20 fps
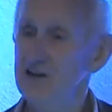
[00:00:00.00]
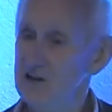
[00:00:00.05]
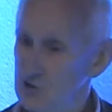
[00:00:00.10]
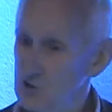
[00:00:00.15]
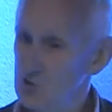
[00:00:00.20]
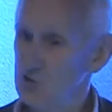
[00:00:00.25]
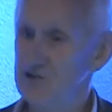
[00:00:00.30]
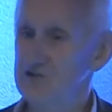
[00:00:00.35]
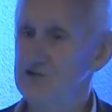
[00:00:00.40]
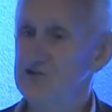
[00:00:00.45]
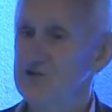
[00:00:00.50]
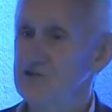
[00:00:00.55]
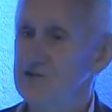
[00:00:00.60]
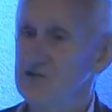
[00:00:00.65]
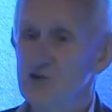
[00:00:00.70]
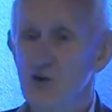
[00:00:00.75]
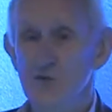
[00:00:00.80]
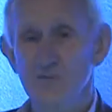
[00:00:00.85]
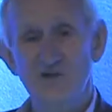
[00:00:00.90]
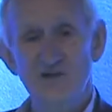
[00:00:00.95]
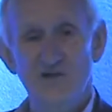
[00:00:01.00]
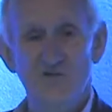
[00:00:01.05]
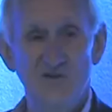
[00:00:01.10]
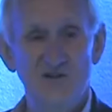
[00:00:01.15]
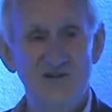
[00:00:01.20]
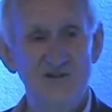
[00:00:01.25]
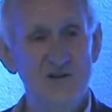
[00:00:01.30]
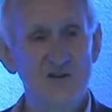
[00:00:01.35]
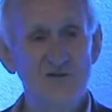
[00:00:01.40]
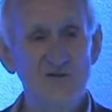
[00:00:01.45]
according to the top civil
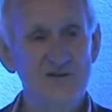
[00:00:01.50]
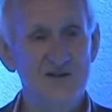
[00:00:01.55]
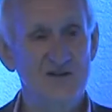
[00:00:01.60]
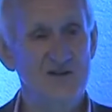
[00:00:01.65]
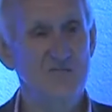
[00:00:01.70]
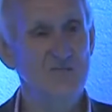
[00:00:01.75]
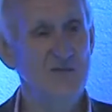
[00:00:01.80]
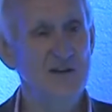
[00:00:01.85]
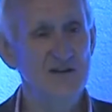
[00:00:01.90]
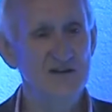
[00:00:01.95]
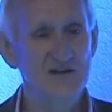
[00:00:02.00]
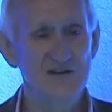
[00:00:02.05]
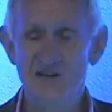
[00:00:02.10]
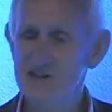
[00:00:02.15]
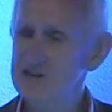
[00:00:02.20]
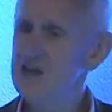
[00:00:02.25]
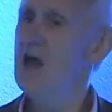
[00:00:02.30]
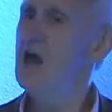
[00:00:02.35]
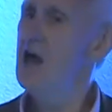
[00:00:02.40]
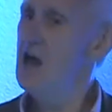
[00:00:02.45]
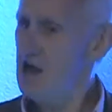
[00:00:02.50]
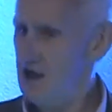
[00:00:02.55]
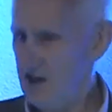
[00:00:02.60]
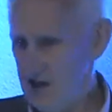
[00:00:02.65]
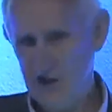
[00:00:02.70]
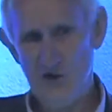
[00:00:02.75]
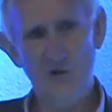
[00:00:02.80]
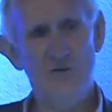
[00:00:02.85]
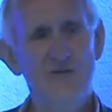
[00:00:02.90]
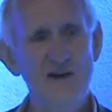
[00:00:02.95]
servants and ministers,
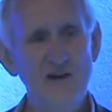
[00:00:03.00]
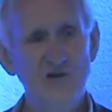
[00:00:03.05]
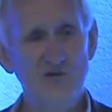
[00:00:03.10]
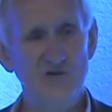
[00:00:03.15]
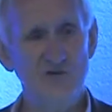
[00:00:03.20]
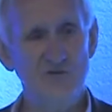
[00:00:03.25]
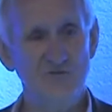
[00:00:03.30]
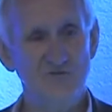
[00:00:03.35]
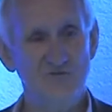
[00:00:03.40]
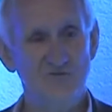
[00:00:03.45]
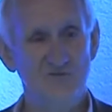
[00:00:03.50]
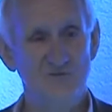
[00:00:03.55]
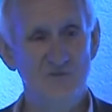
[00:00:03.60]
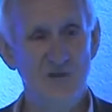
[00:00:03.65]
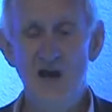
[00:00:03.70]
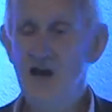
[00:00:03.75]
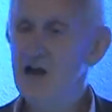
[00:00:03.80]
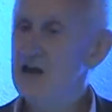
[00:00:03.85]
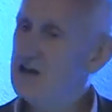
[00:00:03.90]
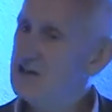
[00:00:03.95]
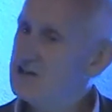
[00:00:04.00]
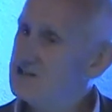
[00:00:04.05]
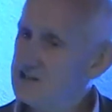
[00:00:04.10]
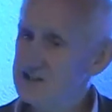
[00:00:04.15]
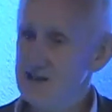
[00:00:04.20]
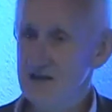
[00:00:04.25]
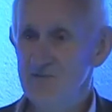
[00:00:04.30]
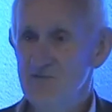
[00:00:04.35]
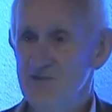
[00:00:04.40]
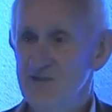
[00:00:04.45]
innovation. It's the
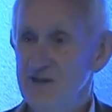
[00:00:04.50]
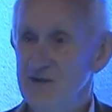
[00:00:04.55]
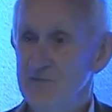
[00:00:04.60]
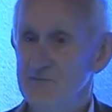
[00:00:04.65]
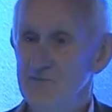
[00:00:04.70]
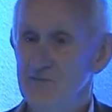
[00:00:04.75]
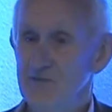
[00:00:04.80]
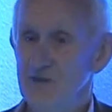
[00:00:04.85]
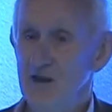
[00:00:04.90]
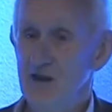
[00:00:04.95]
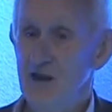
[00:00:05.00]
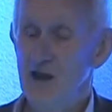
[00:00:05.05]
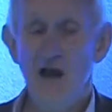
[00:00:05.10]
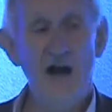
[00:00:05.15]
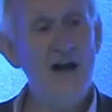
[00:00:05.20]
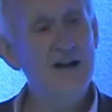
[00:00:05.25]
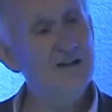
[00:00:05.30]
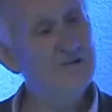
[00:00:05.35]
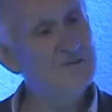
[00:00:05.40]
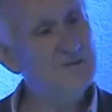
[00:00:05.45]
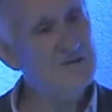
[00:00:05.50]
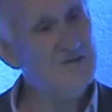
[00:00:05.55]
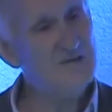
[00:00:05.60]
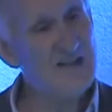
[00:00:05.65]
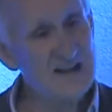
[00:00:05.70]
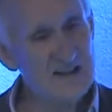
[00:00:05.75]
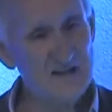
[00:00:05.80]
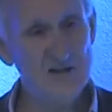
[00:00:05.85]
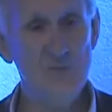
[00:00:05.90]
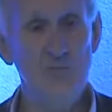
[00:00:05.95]
same thing. And
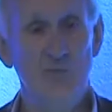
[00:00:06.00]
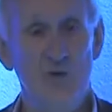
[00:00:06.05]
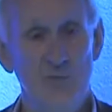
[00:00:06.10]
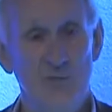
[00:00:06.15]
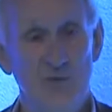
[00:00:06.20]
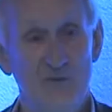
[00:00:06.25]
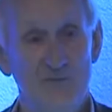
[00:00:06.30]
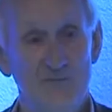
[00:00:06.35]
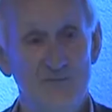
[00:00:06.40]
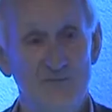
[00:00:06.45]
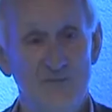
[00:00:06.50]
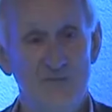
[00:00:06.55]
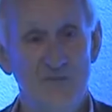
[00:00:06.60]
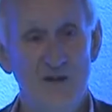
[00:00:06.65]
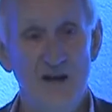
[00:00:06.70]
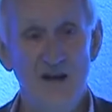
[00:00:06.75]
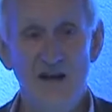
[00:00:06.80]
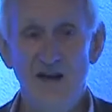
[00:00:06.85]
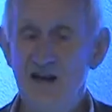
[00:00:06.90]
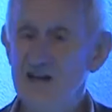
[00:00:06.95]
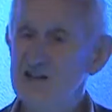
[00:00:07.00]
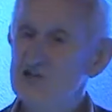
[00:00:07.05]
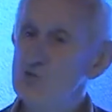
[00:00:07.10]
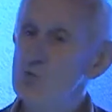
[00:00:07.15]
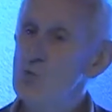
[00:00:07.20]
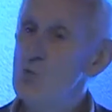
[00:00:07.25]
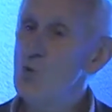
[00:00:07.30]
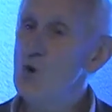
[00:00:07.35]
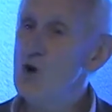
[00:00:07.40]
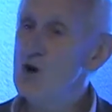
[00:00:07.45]
that's the problem. It's a
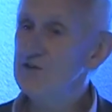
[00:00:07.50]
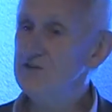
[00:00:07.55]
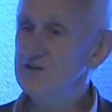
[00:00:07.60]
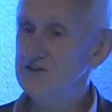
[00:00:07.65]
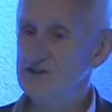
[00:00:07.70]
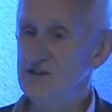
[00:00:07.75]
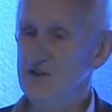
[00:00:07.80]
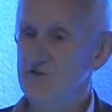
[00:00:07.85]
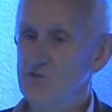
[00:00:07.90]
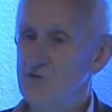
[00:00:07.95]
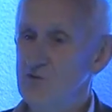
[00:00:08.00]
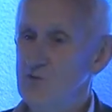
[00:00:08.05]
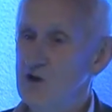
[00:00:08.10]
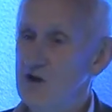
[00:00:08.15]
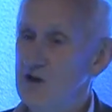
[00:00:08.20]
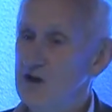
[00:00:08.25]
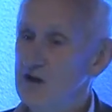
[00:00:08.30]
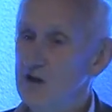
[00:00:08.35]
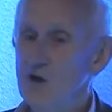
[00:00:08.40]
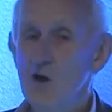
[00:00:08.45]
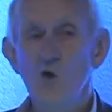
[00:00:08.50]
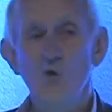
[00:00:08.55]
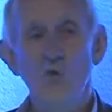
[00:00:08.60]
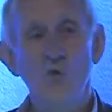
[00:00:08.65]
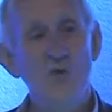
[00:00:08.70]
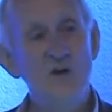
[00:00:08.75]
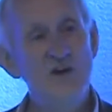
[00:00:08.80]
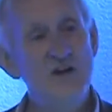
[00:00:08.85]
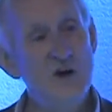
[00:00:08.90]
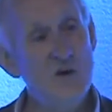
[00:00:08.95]
word that's everywhere.
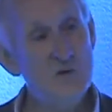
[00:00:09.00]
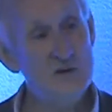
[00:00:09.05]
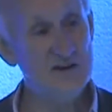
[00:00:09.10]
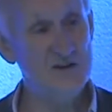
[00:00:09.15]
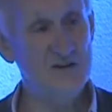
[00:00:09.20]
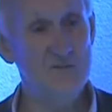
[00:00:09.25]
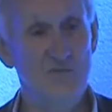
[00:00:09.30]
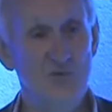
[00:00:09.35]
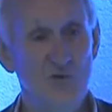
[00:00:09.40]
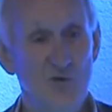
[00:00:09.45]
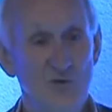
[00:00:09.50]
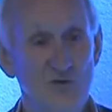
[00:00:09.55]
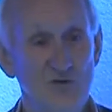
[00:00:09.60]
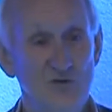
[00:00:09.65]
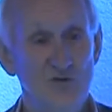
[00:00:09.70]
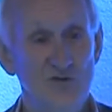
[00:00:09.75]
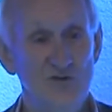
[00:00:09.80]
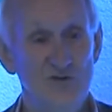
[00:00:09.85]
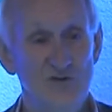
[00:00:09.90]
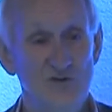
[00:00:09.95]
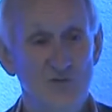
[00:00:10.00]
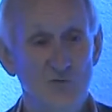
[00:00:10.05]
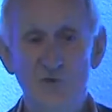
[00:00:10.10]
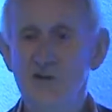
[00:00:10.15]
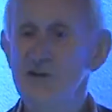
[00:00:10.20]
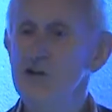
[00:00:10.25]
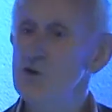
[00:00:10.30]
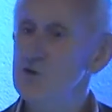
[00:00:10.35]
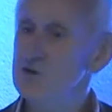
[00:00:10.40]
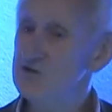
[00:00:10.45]
We know it's important. We
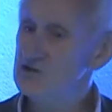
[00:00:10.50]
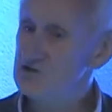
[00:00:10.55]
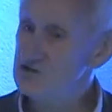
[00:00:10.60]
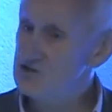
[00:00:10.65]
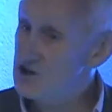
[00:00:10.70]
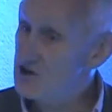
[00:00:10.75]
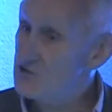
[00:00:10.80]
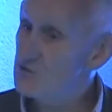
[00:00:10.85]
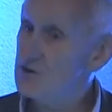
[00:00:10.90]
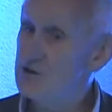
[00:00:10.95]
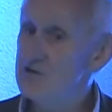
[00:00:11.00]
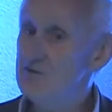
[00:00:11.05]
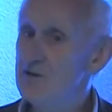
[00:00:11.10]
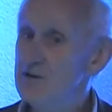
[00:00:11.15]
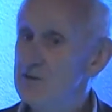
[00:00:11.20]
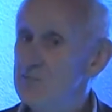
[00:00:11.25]
know it's generally very